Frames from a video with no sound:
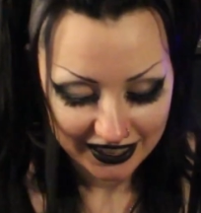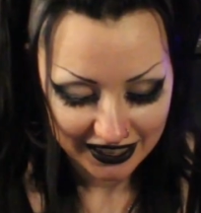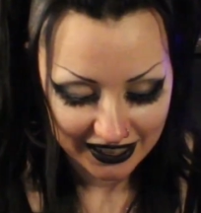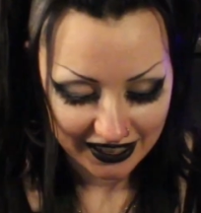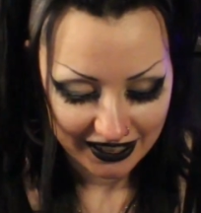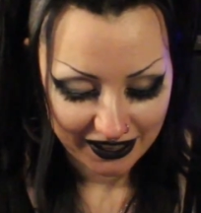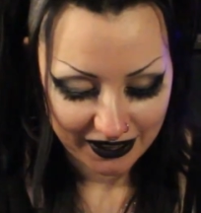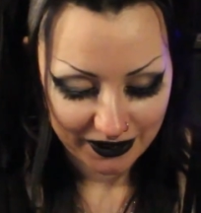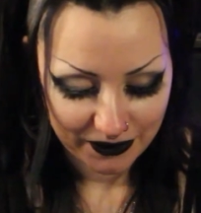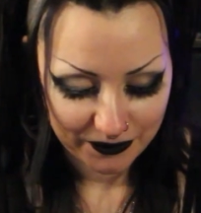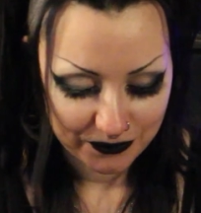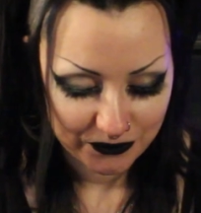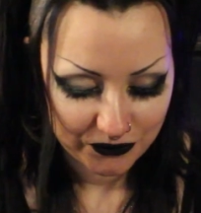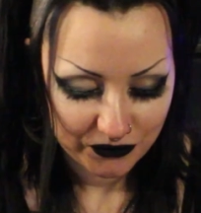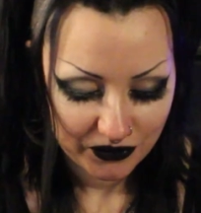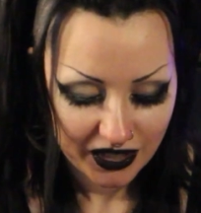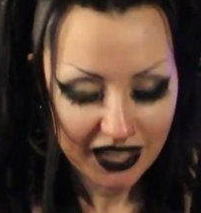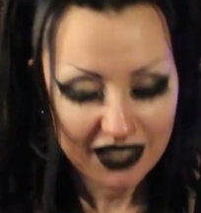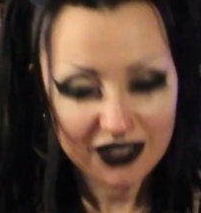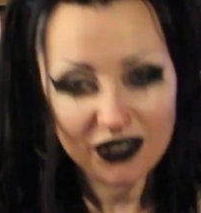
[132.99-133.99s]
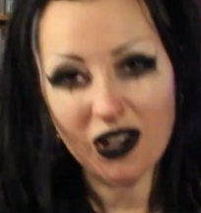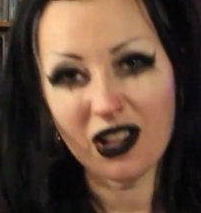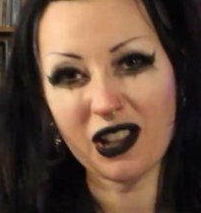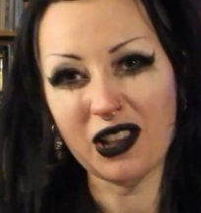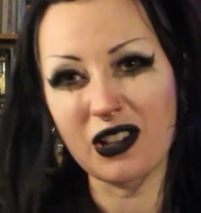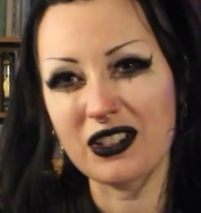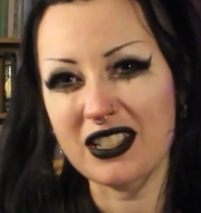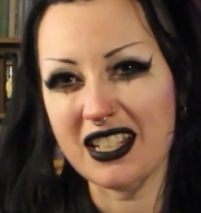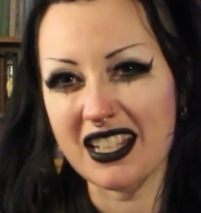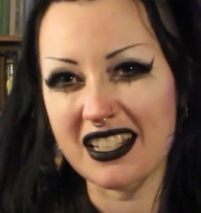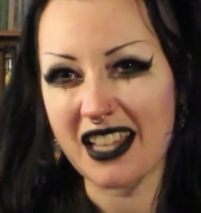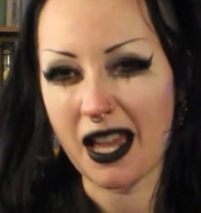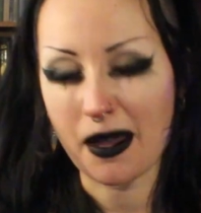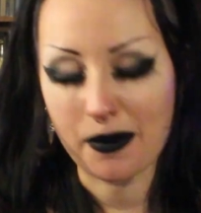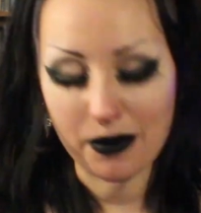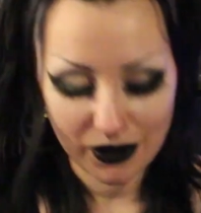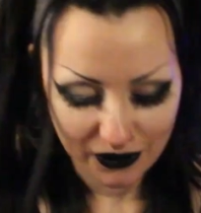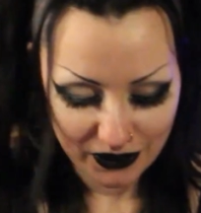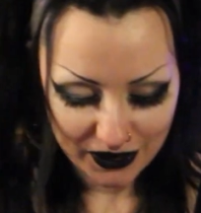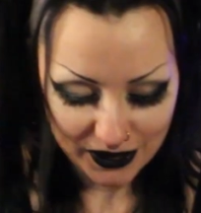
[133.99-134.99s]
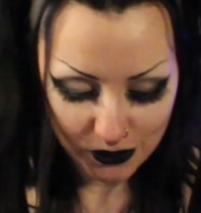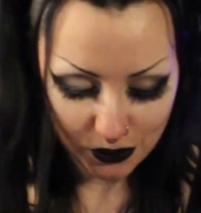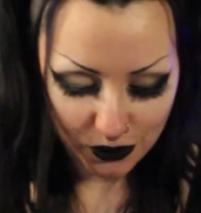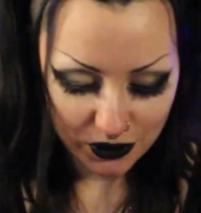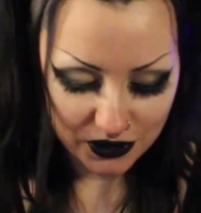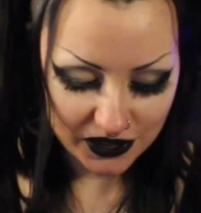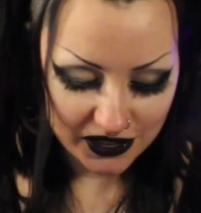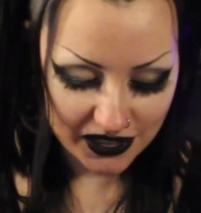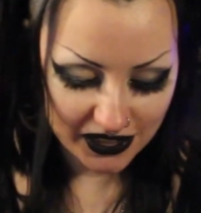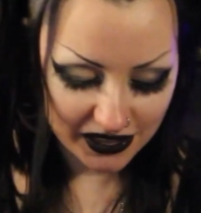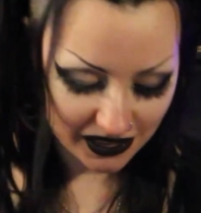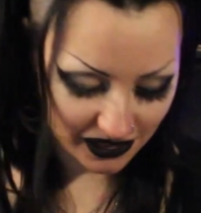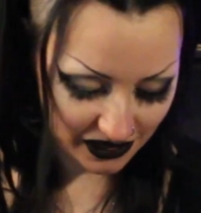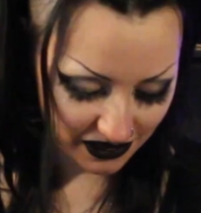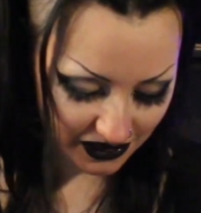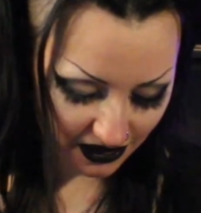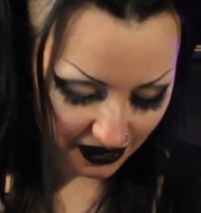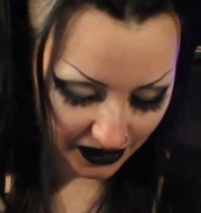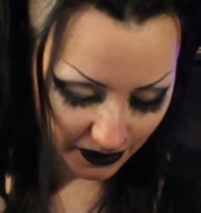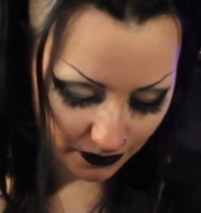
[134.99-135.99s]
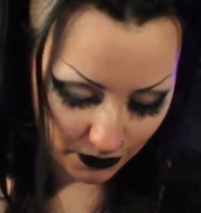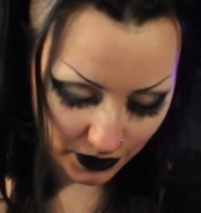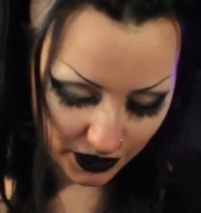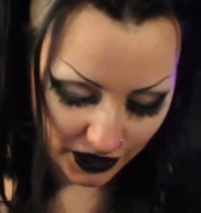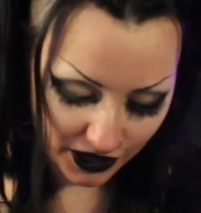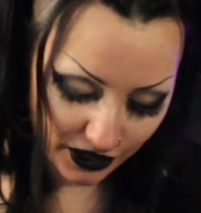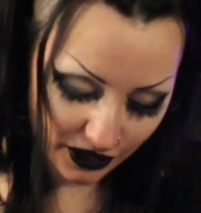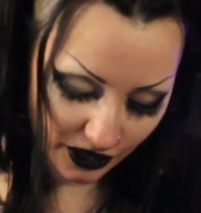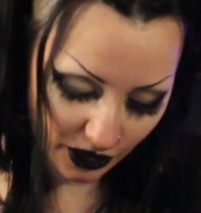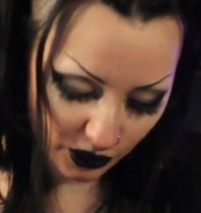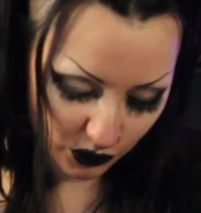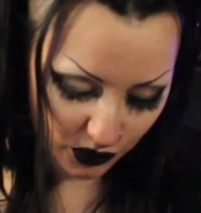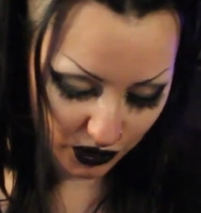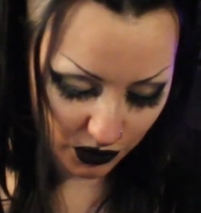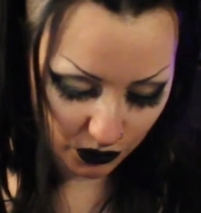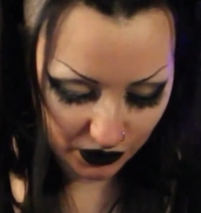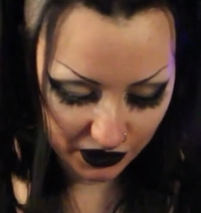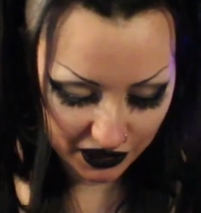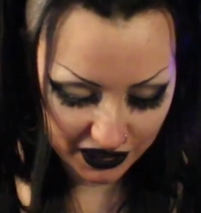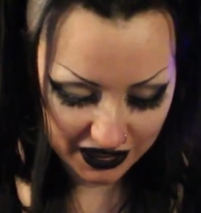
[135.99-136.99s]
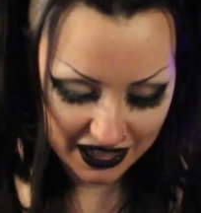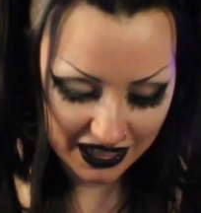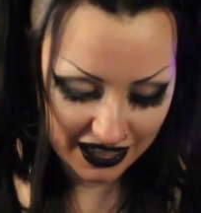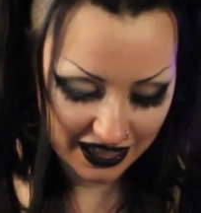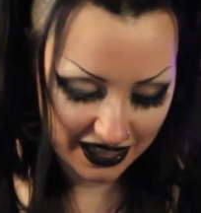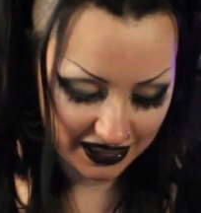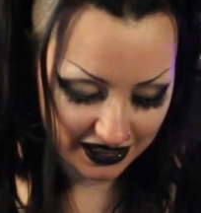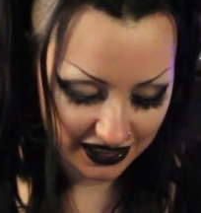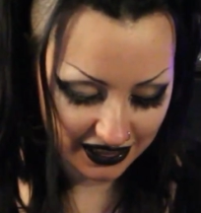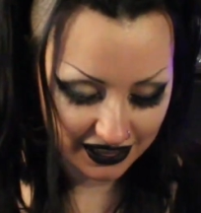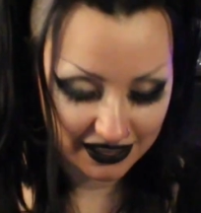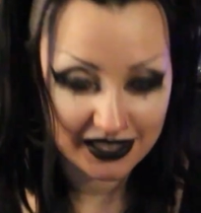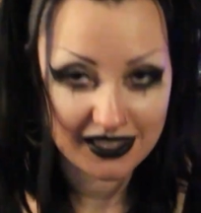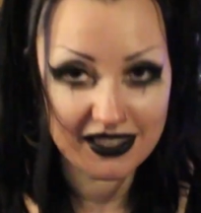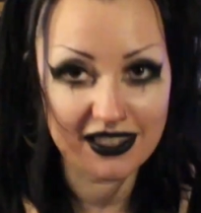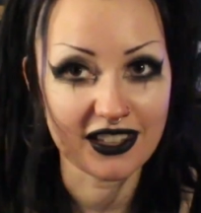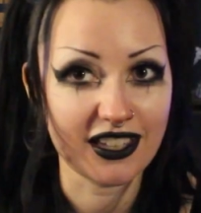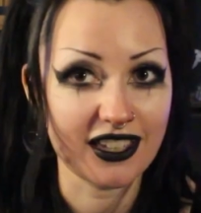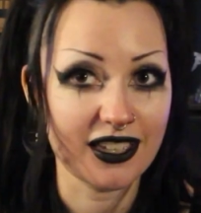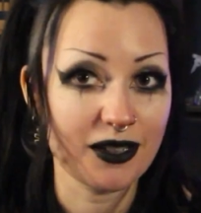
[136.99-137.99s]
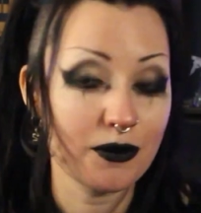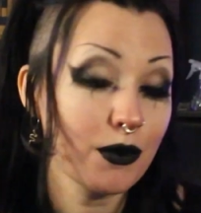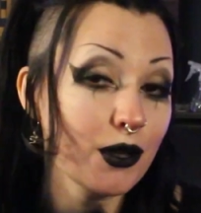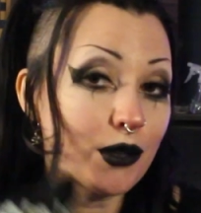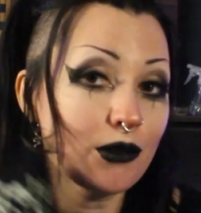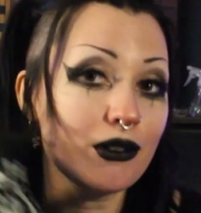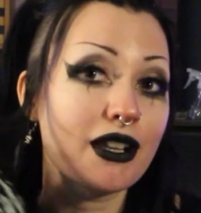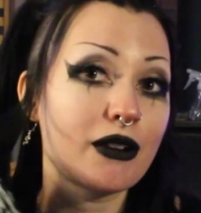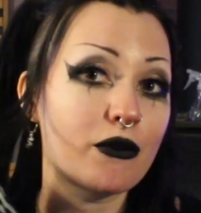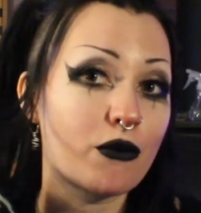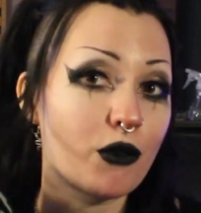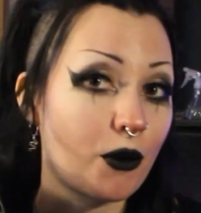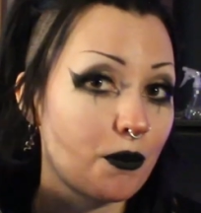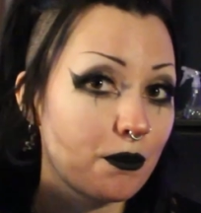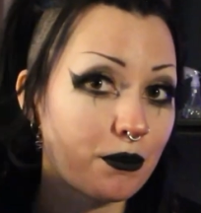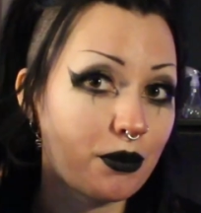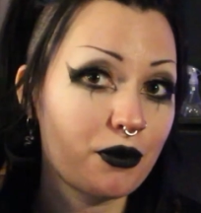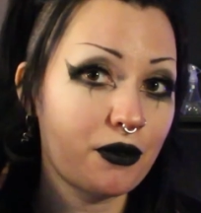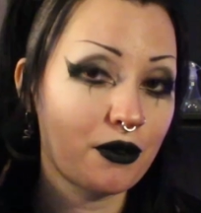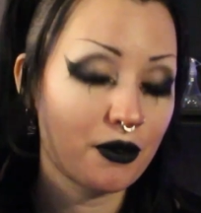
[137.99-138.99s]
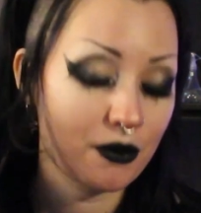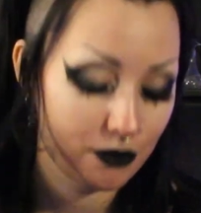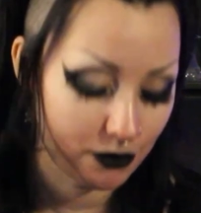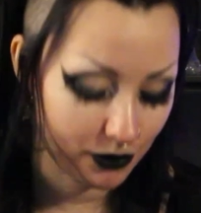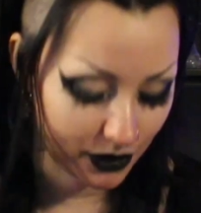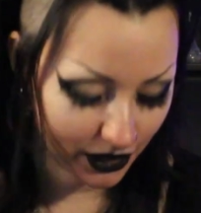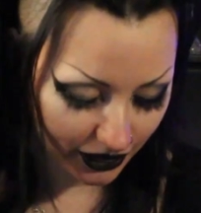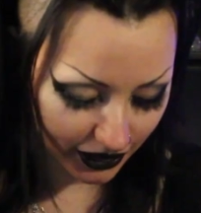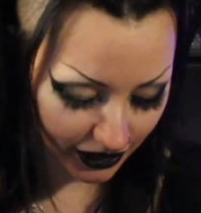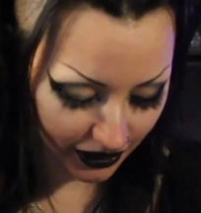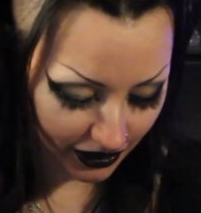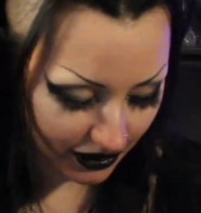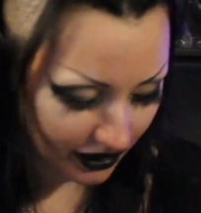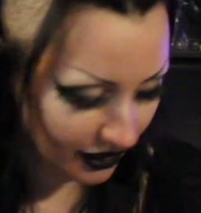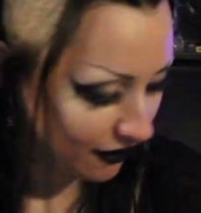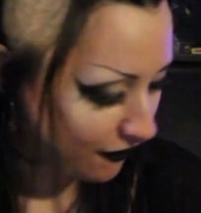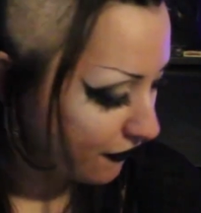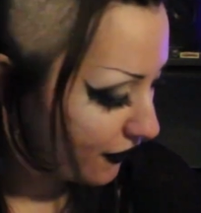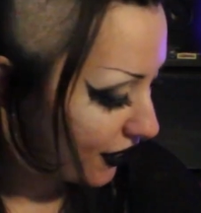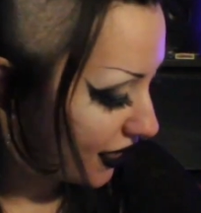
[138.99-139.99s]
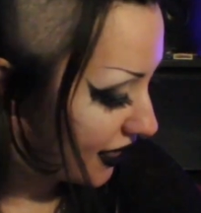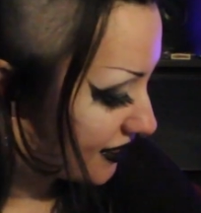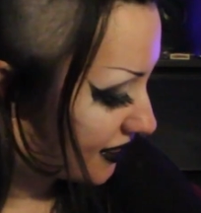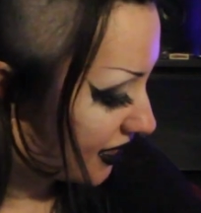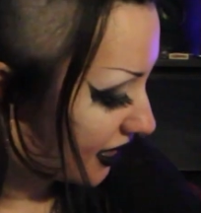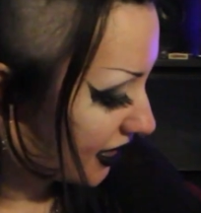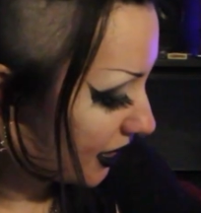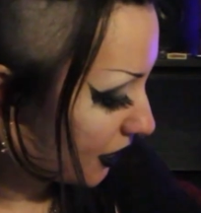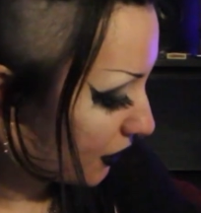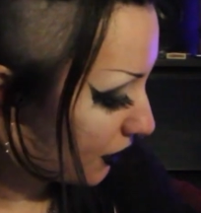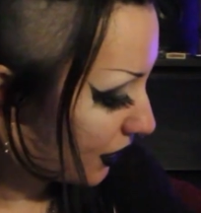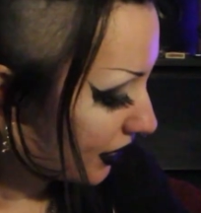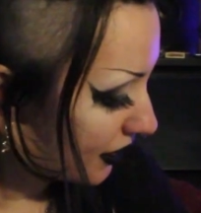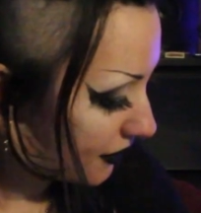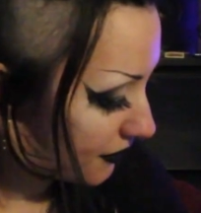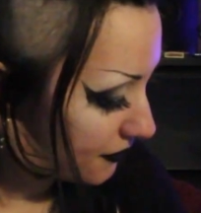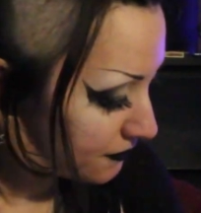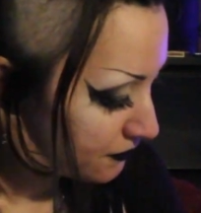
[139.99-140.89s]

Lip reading: Not a lot has happened on this one since last time. You know which one it is. It's the Moonlit Romp by Vanessa Ewing.